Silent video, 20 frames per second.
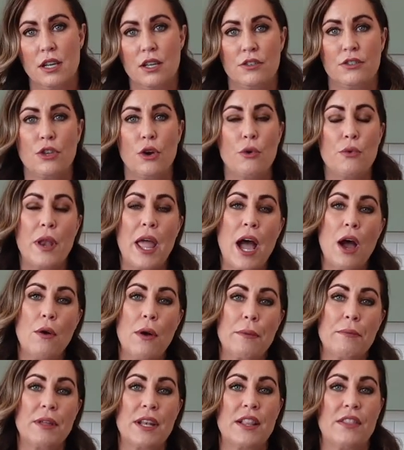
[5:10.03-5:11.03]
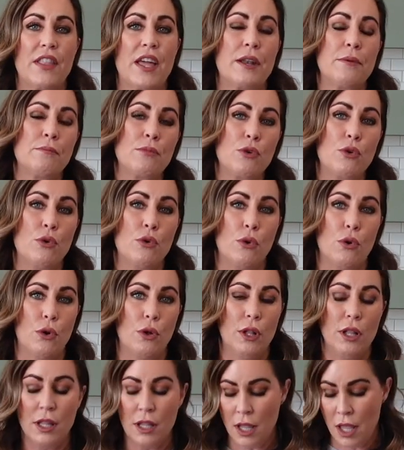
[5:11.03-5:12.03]
So now I'm gonna let them
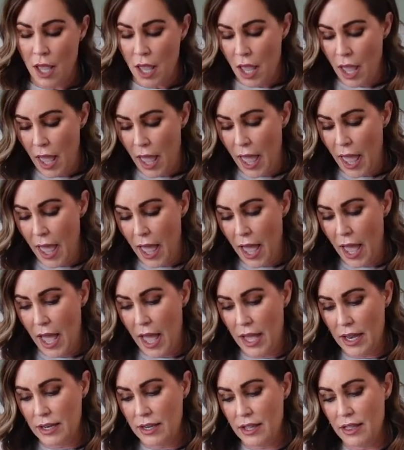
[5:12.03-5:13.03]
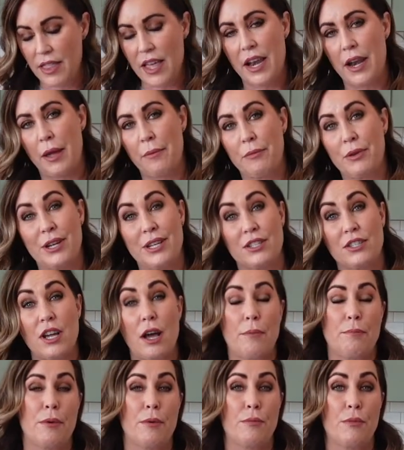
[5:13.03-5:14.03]
cool and then I'm gonna
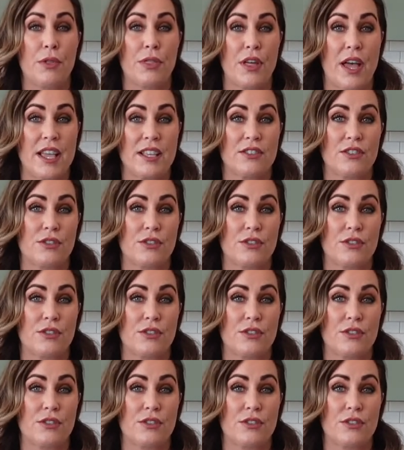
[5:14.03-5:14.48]
top them with ice